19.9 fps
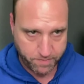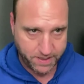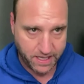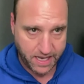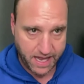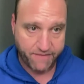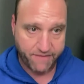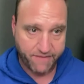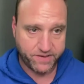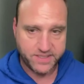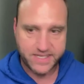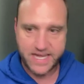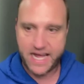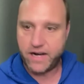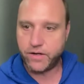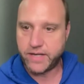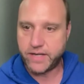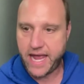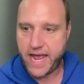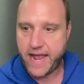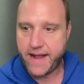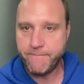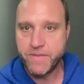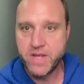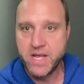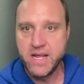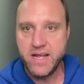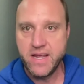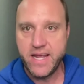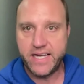room in life. Is that okay?
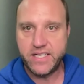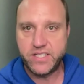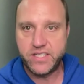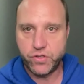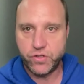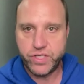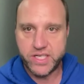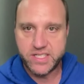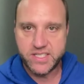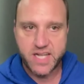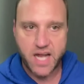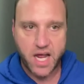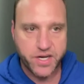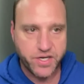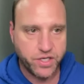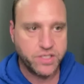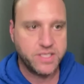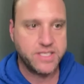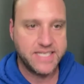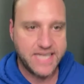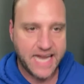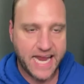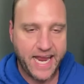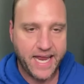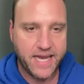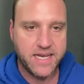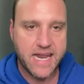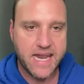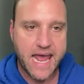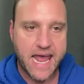And so just
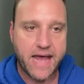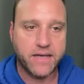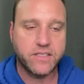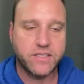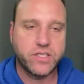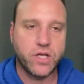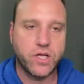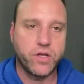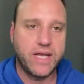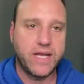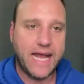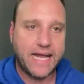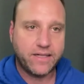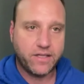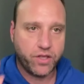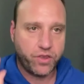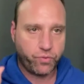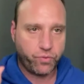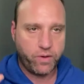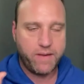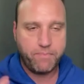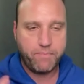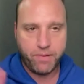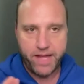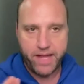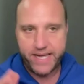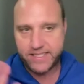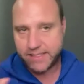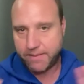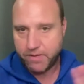understand that. So you got the 3
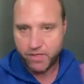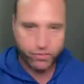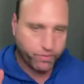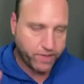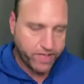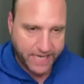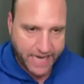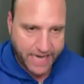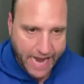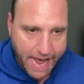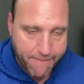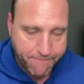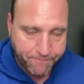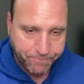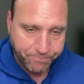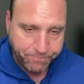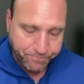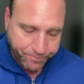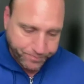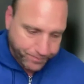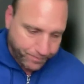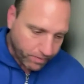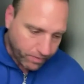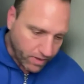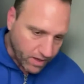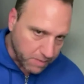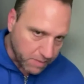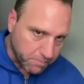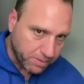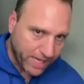plates. I'm going to recap.
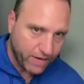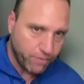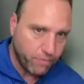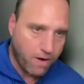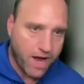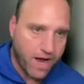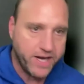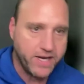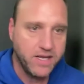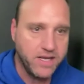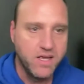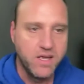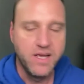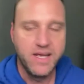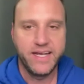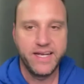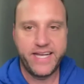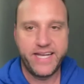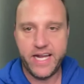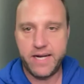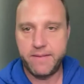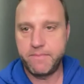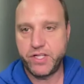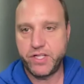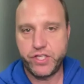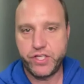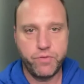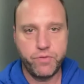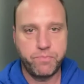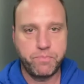Plate 1, get them
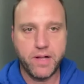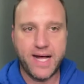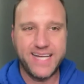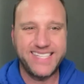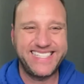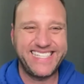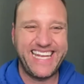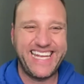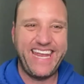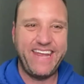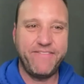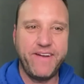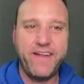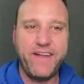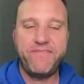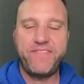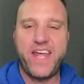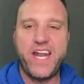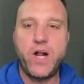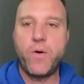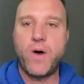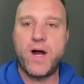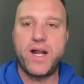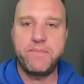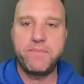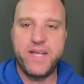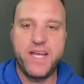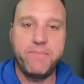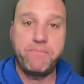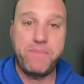to 2 plus, even if they don't
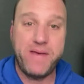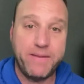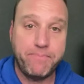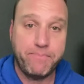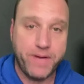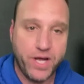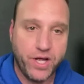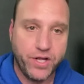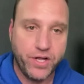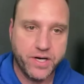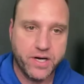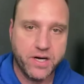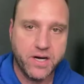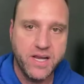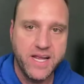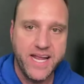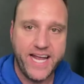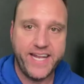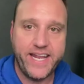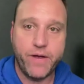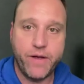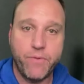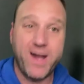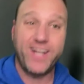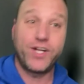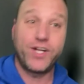want to be a big builder and they